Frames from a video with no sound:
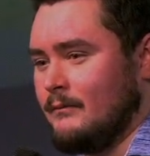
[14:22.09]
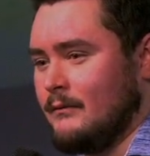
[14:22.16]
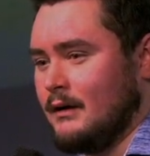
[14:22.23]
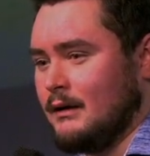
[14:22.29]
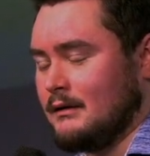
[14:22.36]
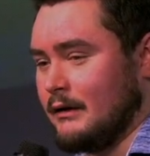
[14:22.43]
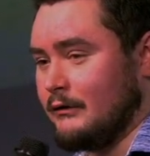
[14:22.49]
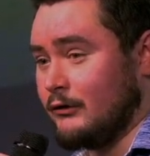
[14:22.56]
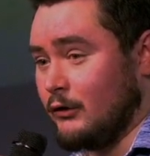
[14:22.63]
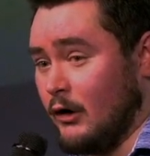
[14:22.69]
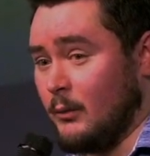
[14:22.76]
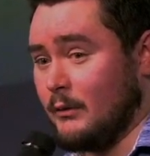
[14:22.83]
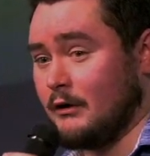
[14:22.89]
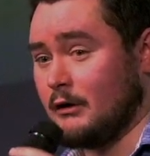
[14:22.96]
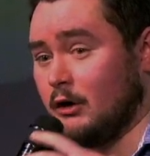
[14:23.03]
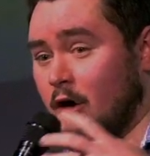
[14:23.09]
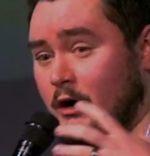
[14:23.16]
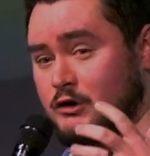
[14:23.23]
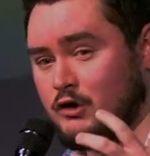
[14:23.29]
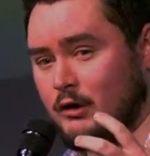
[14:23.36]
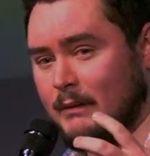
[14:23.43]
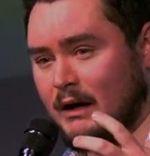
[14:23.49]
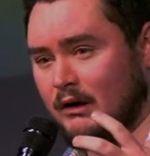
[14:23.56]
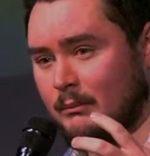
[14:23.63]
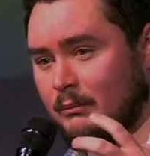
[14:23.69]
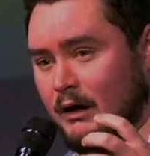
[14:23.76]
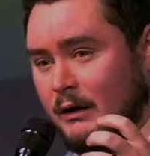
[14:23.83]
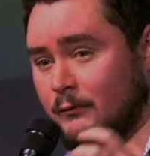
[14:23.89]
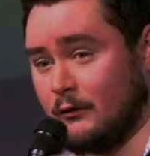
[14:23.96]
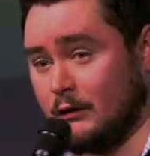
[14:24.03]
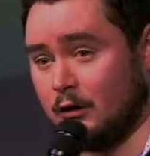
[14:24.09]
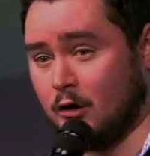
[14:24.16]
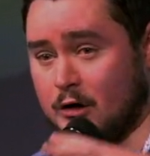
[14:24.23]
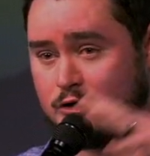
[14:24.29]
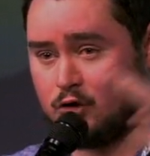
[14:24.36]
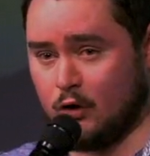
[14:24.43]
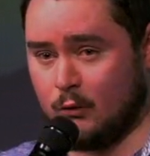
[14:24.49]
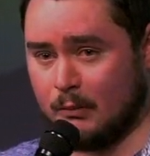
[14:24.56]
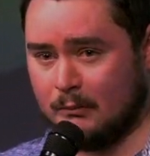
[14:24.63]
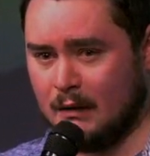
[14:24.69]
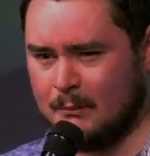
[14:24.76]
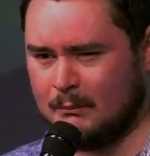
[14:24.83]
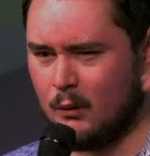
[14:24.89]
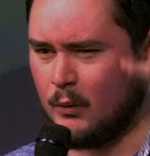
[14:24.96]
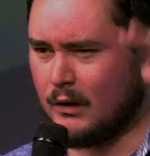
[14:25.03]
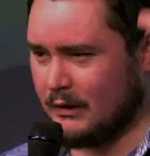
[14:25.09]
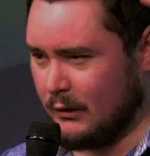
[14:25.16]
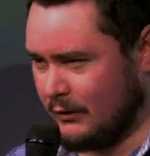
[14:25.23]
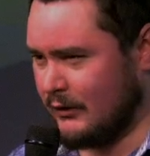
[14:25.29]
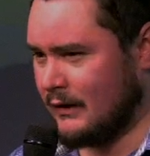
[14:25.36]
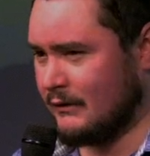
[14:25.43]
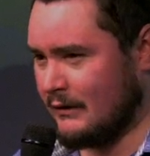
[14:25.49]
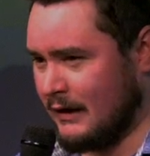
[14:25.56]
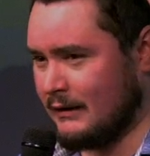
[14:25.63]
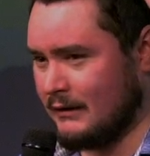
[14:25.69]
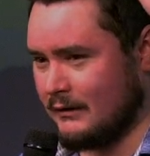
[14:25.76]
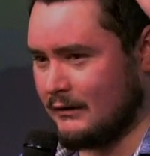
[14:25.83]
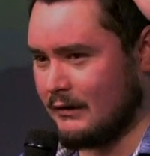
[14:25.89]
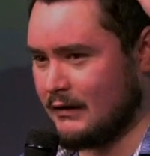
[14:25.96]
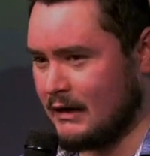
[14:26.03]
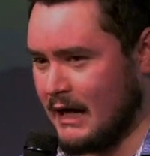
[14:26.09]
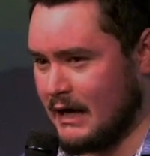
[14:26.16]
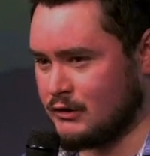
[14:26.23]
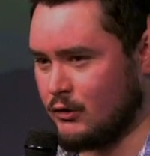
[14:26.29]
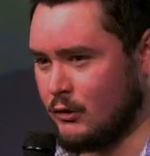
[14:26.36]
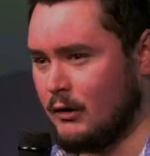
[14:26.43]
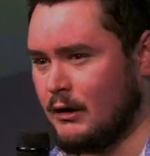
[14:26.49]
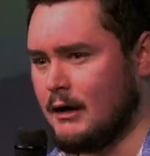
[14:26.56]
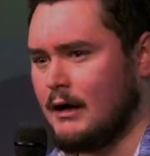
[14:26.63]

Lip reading: Let's start with the larger amount of bread for the larger group of people. Wouldn't you think that in the natural?